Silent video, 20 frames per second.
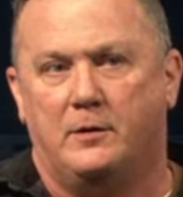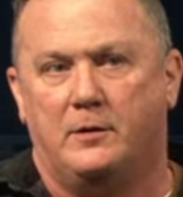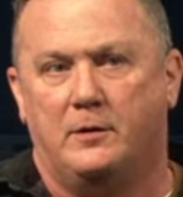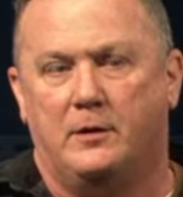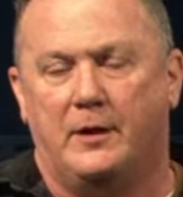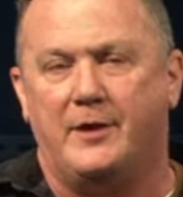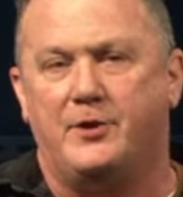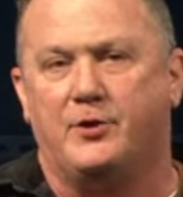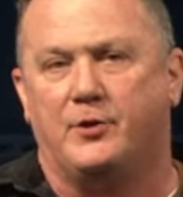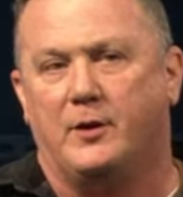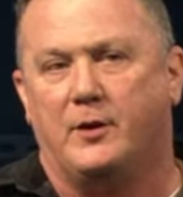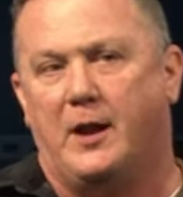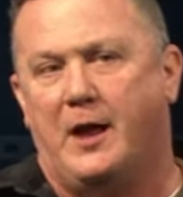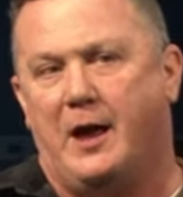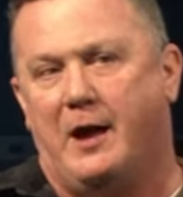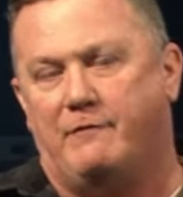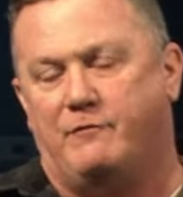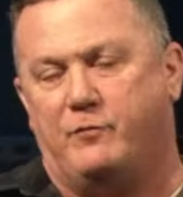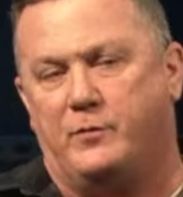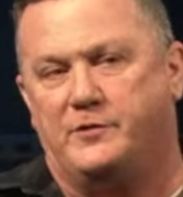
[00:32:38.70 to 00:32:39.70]
Later in
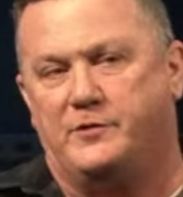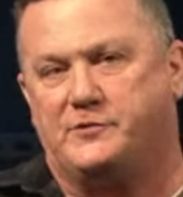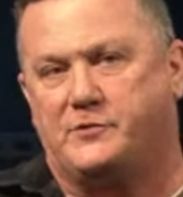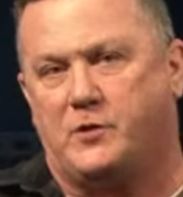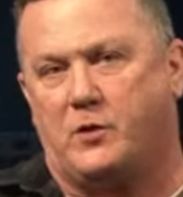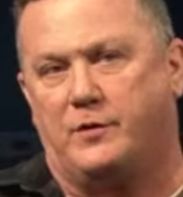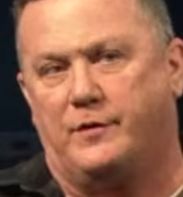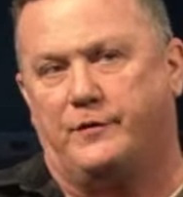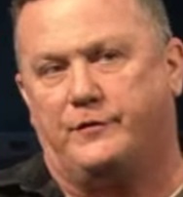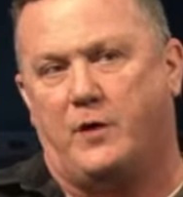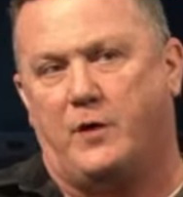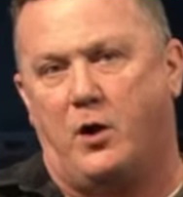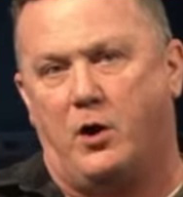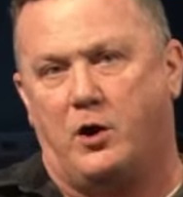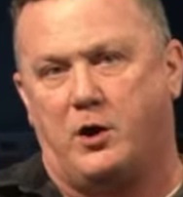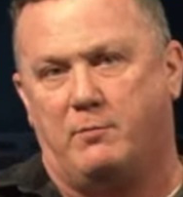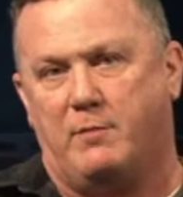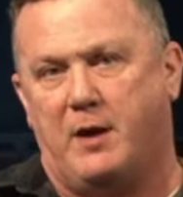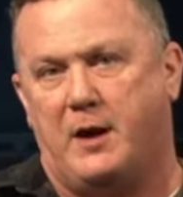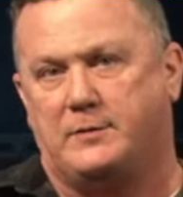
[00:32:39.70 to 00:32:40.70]
life, we started to
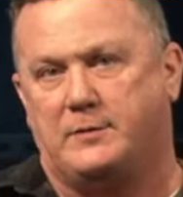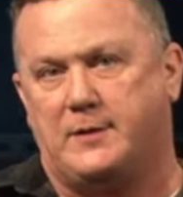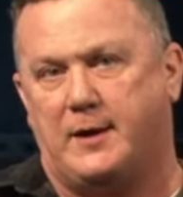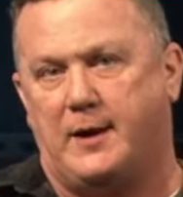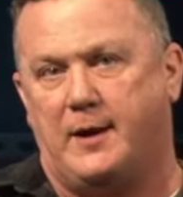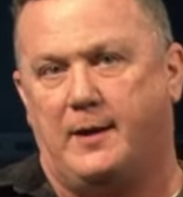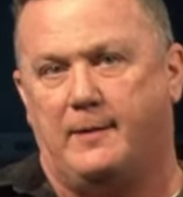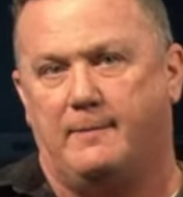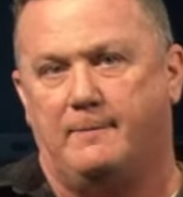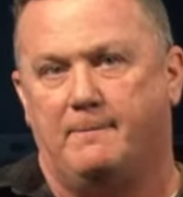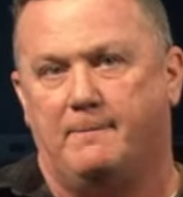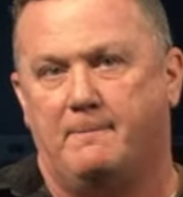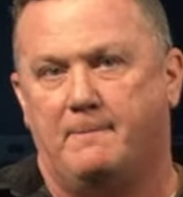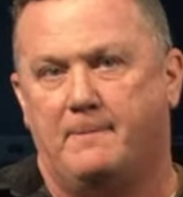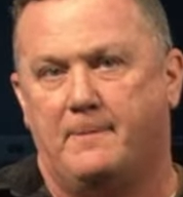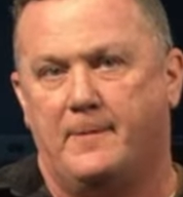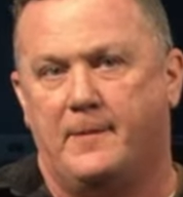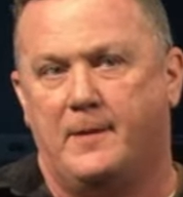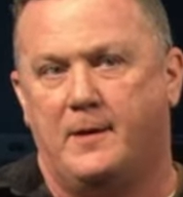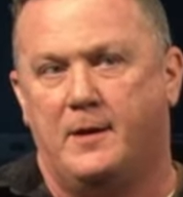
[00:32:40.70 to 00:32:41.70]
talk about that,
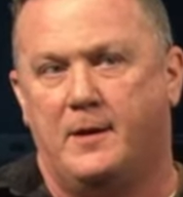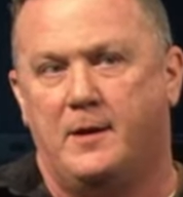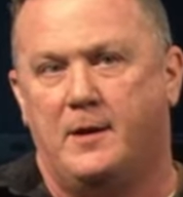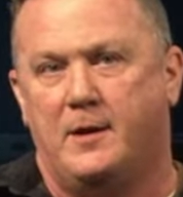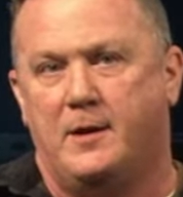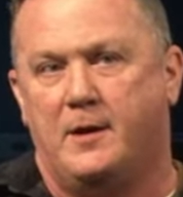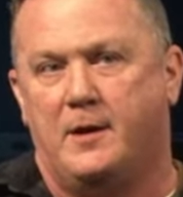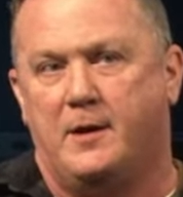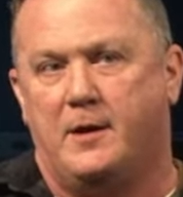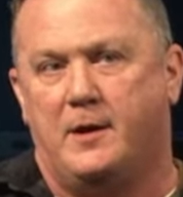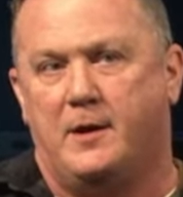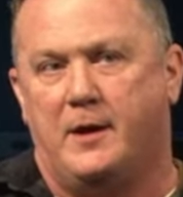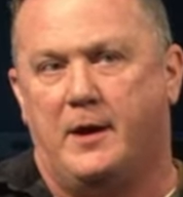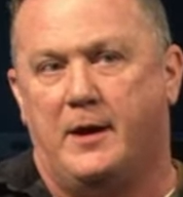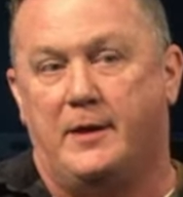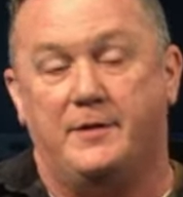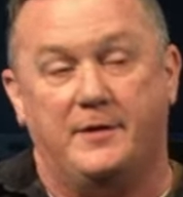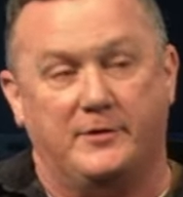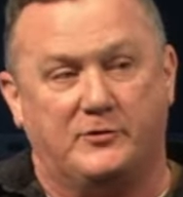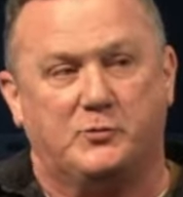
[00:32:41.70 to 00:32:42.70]

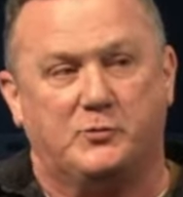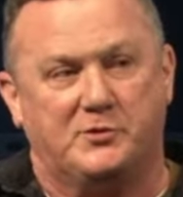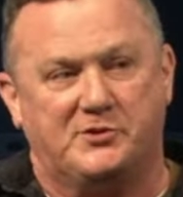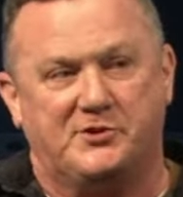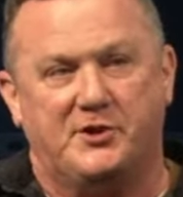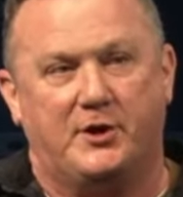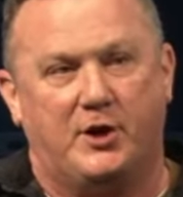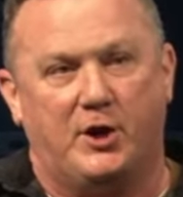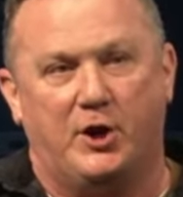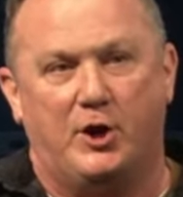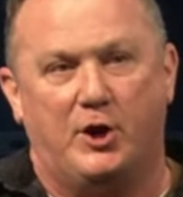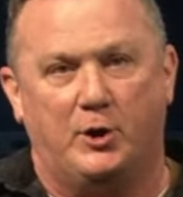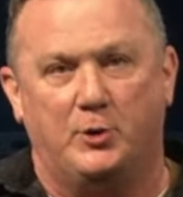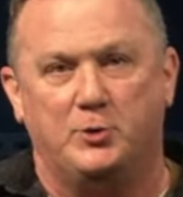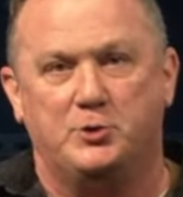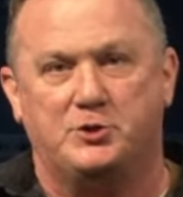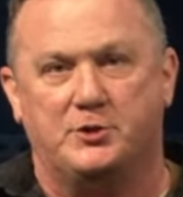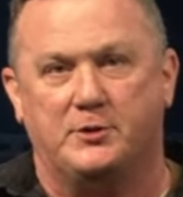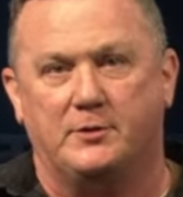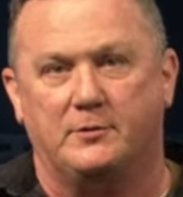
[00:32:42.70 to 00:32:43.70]
and this was the
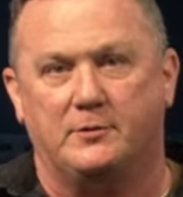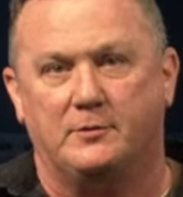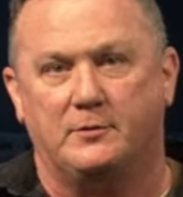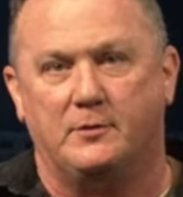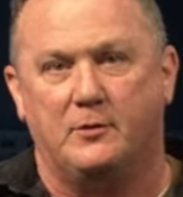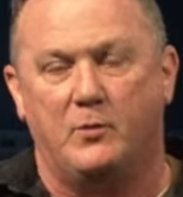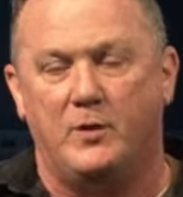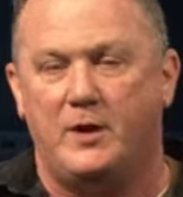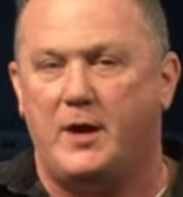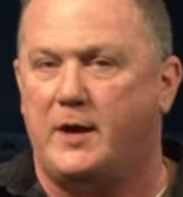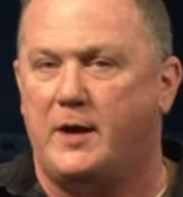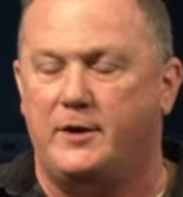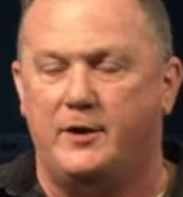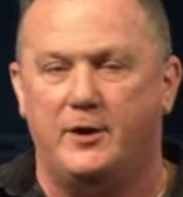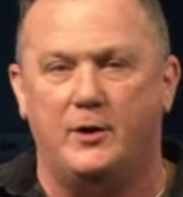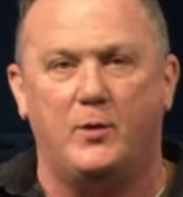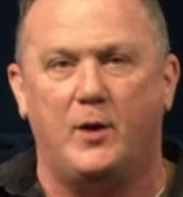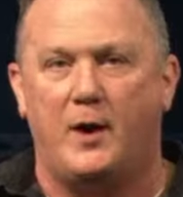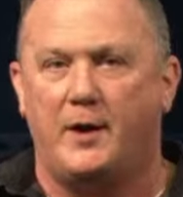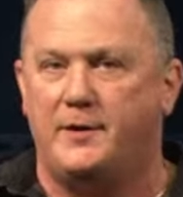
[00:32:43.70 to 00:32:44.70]
conclusion. We had
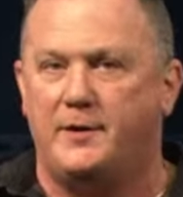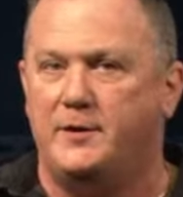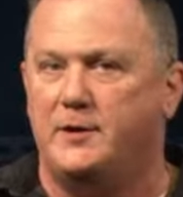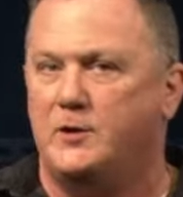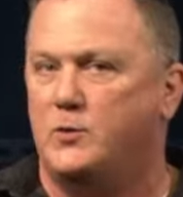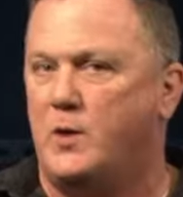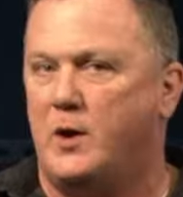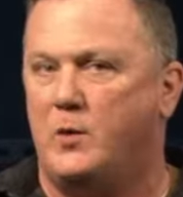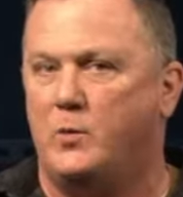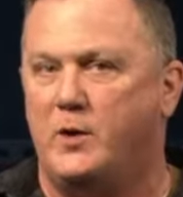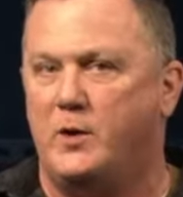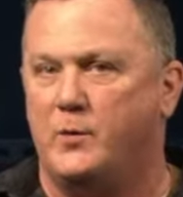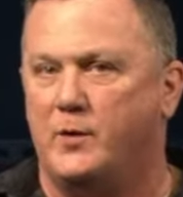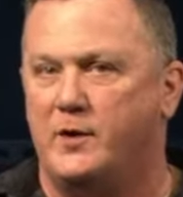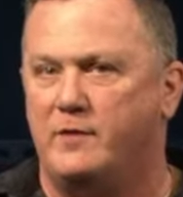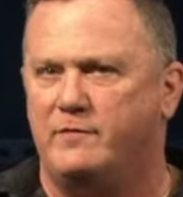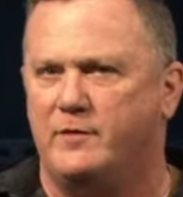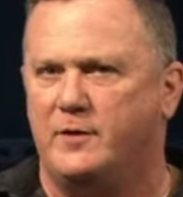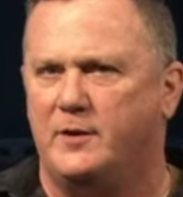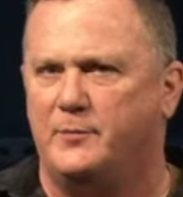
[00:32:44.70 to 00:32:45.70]
no idea why we were
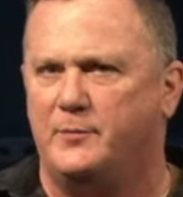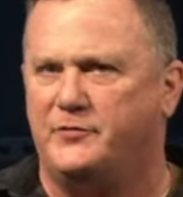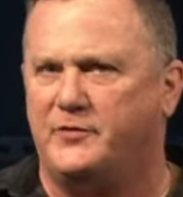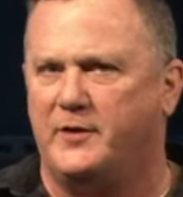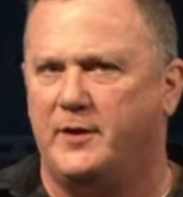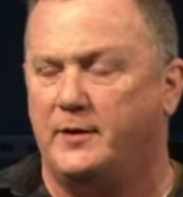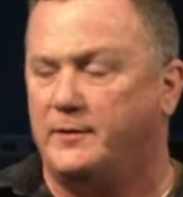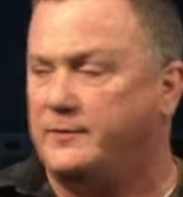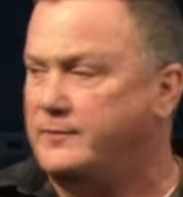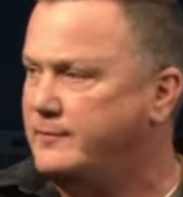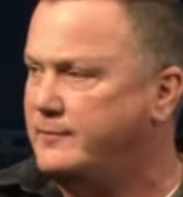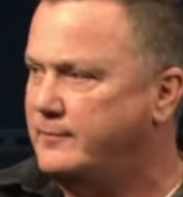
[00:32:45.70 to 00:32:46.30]
even upset.